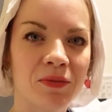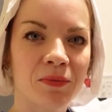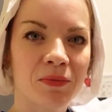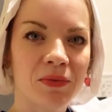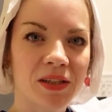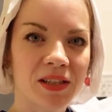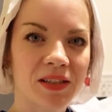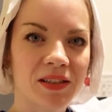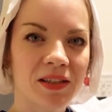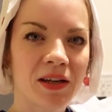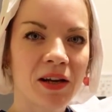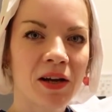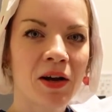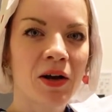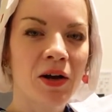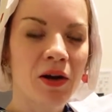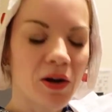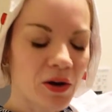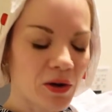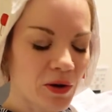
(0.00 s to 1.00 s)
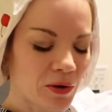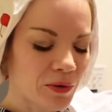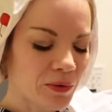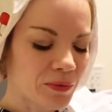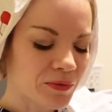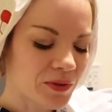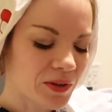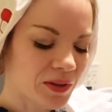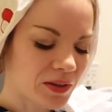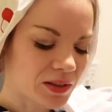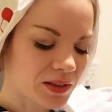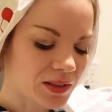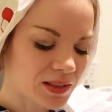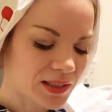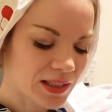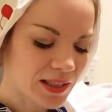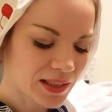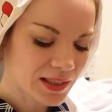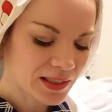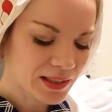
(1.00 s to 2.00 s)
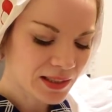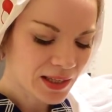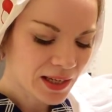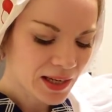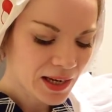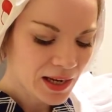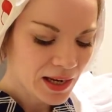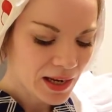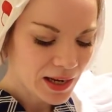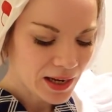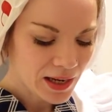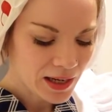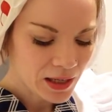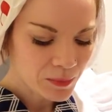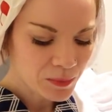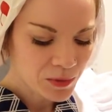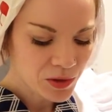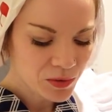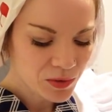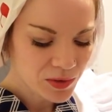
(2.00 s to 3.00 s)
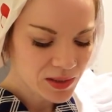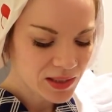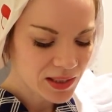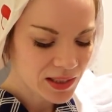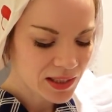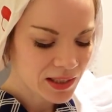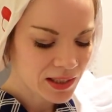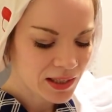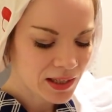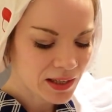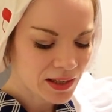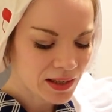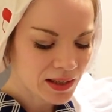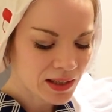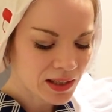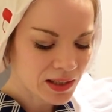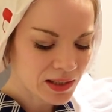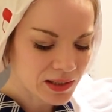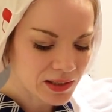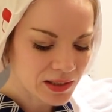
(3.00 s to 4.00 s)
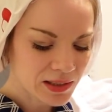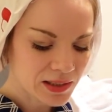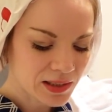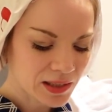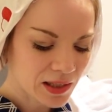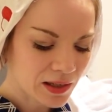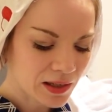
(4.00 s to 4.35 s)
rid of the stain, and I'm using this